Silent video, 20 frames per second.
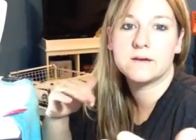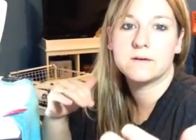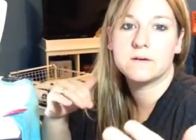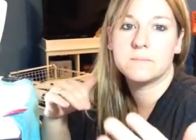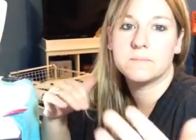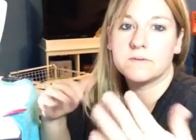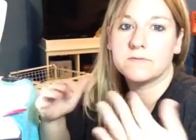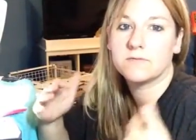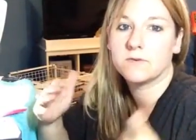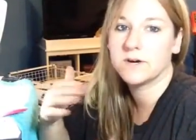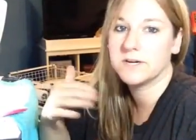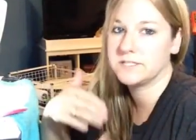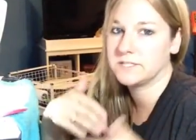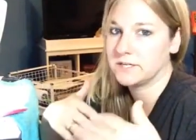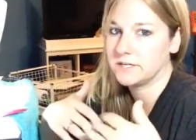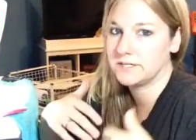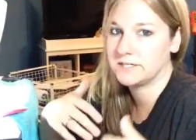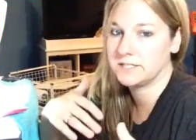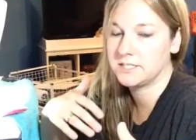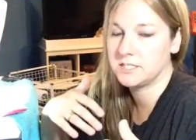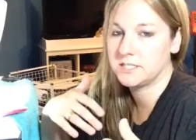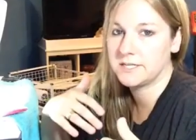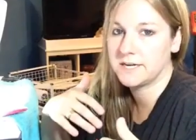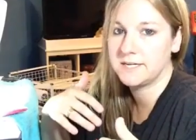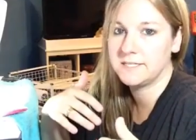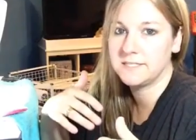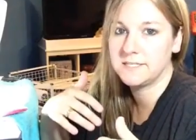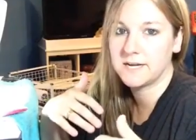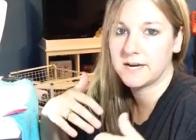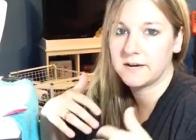before I started
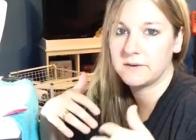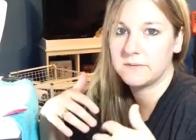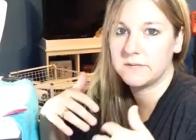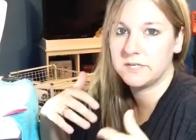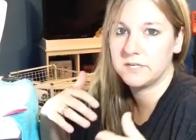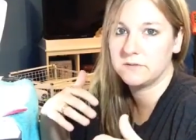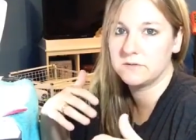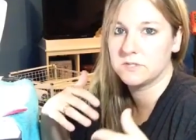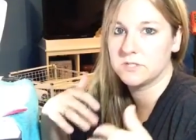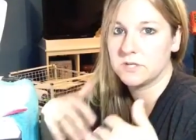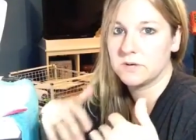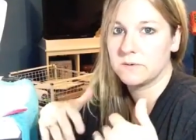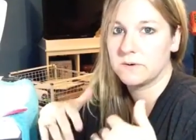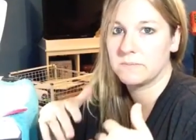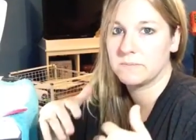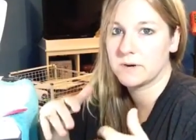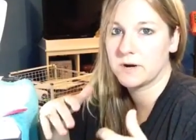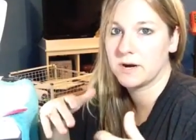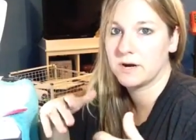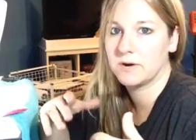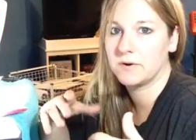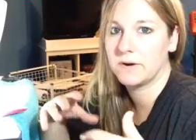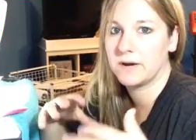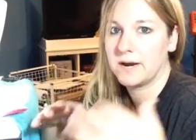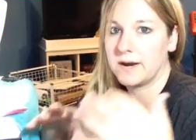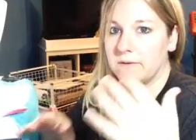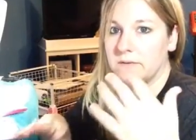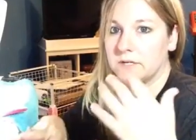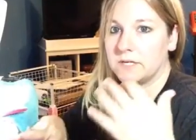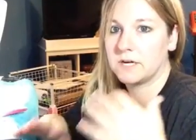digitizing, I would use Sew It Pro and
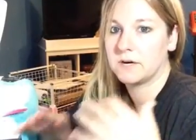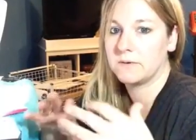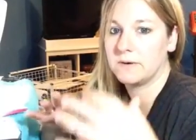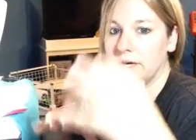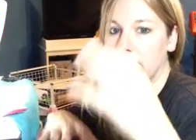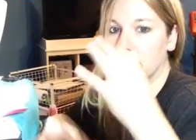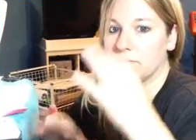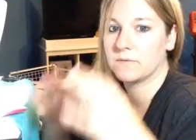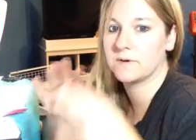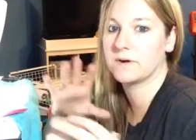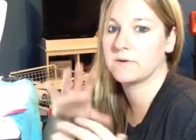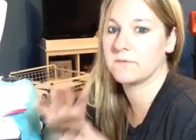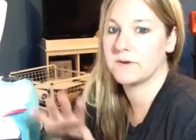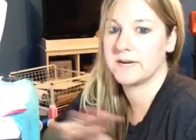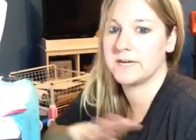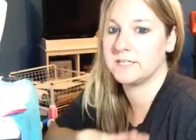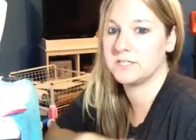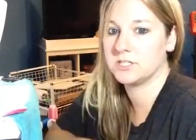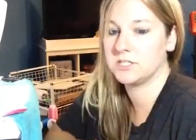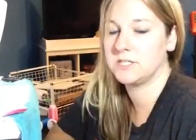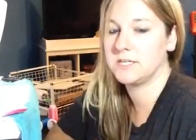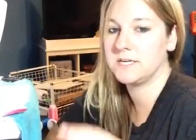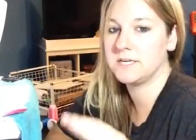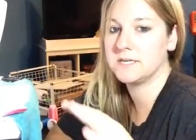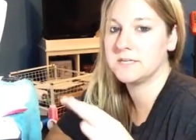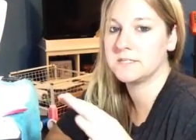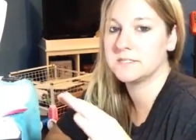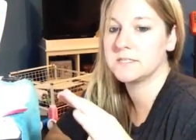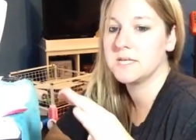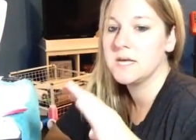I would go in and rearrange
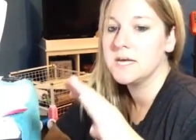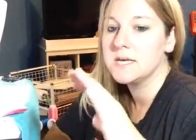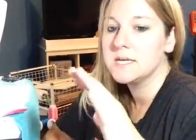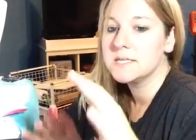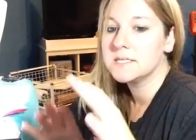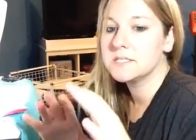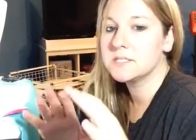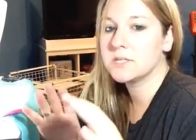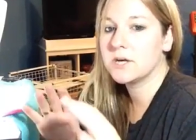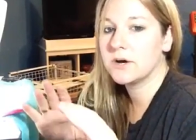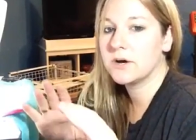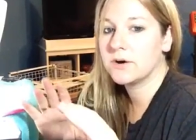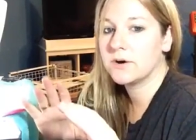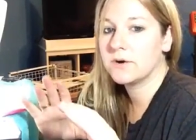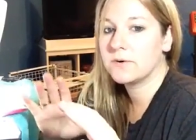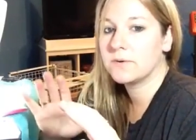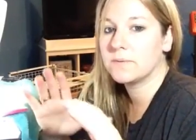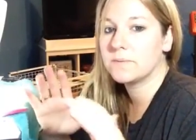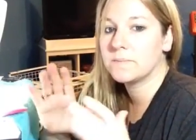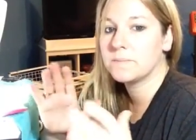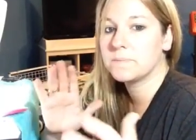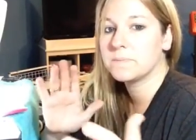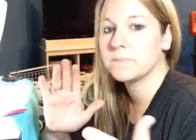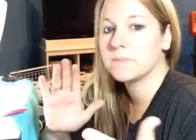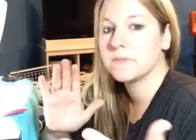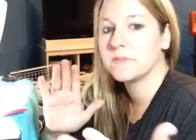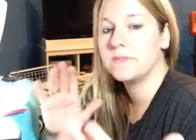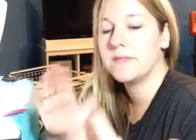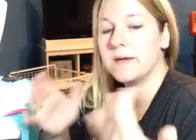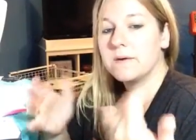things so
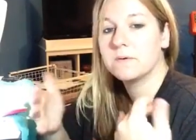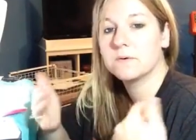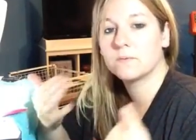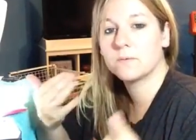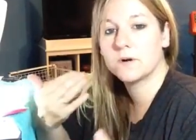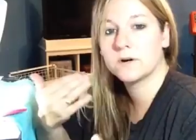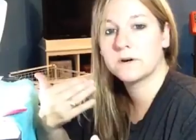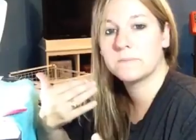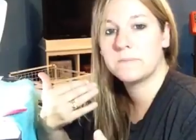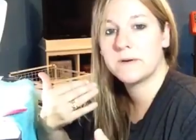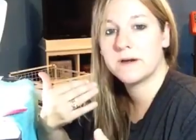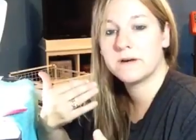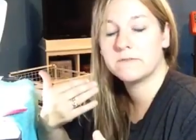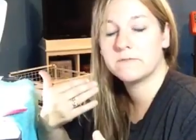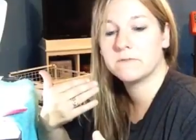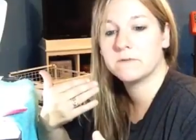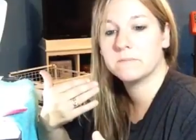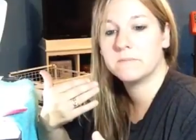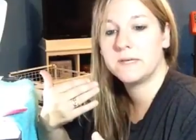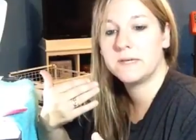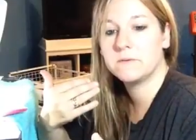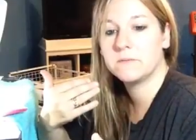they would work better for me.